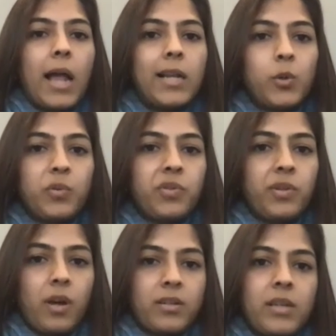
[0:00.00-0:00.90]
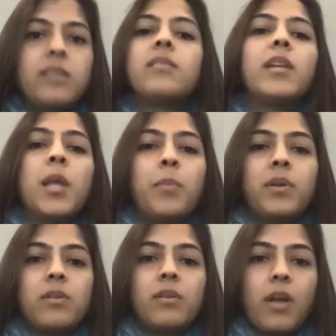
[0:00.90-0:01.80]
aldose reductase
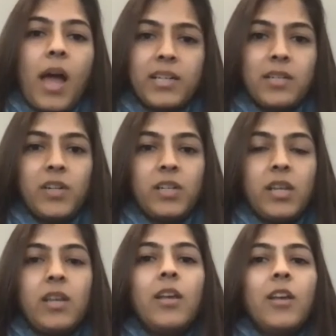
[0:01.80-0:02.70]
inhibitor activity.